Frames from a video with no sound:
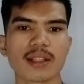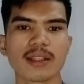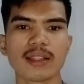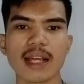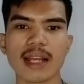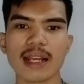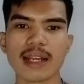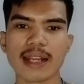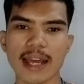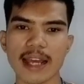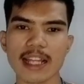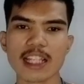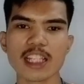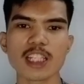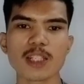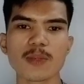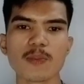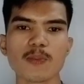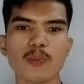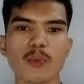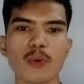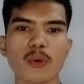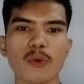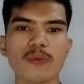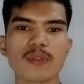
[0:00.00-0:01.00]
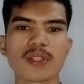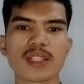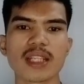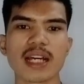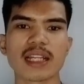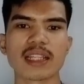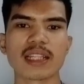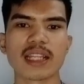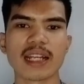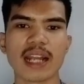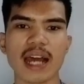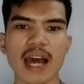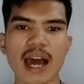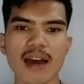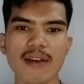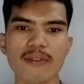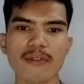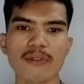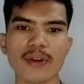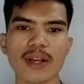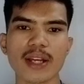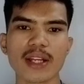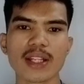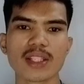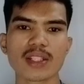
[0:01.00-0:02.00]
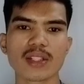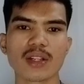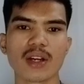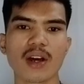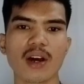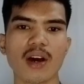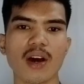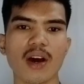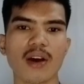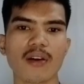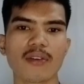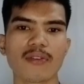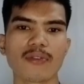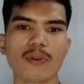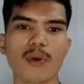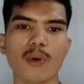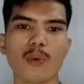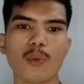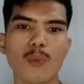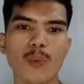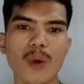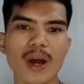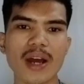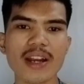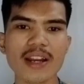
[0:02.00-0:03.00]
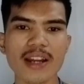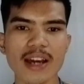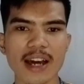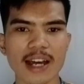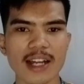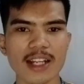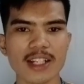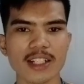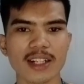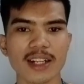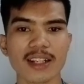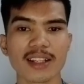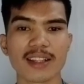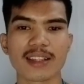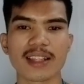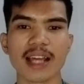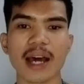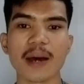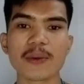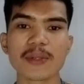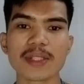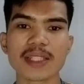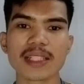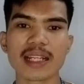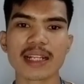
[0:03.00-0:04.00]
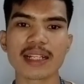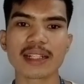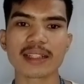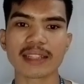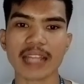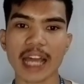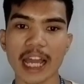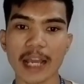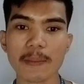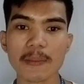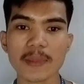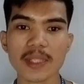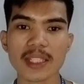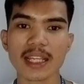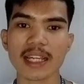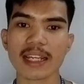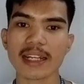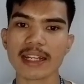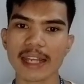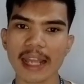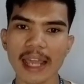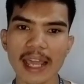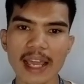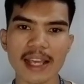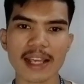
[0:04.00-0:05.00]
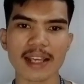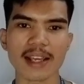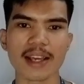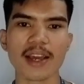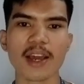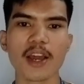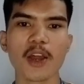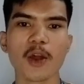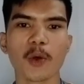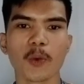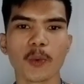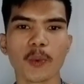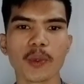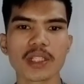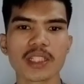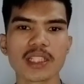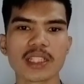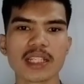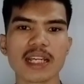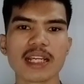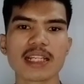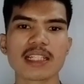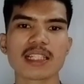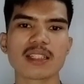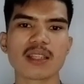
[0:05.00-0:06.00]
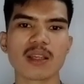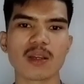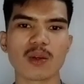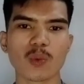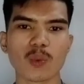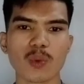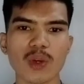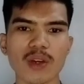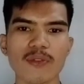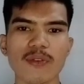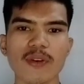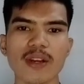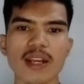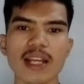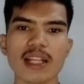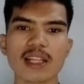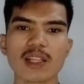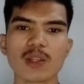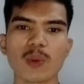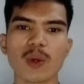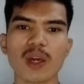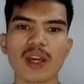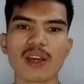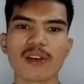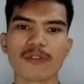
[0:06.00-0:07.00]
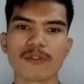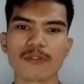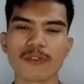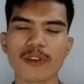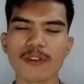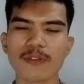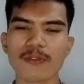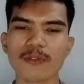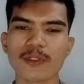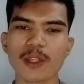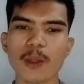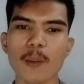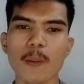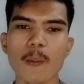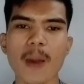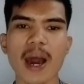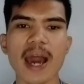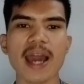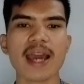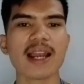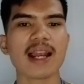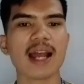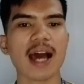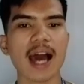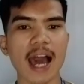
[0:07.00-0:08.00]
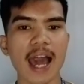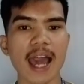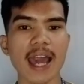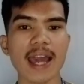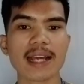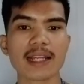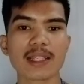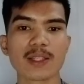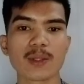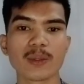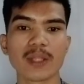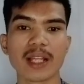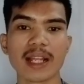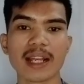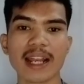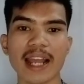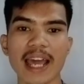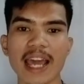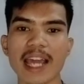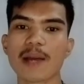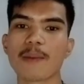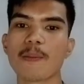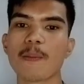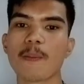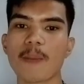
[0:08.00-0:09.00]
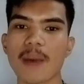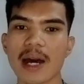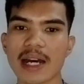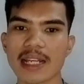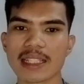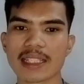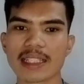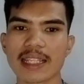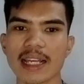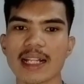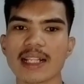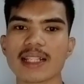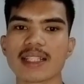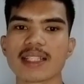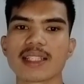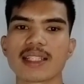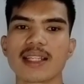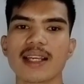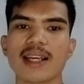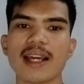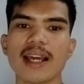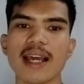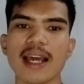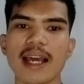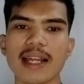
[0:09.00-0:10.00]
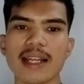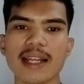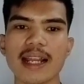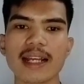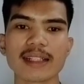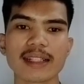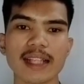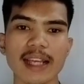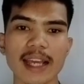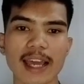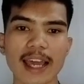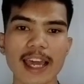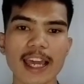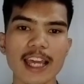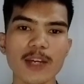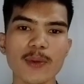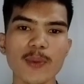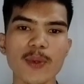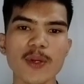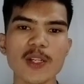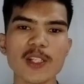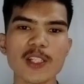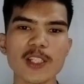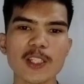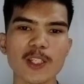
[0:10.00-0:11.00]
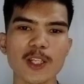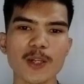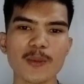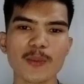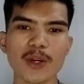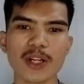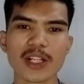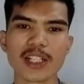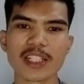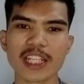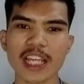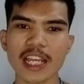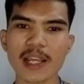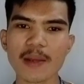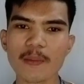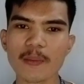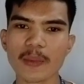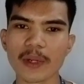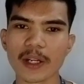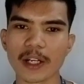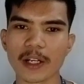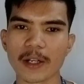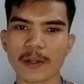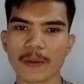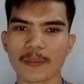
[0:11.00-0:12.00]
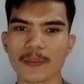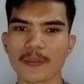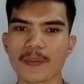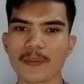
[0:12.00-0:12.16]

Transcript: The lens moves at an average of 100,000 times a day, which is equivalent to a 50-mile hike to the leg muscles. Like the aqueous humor chamber,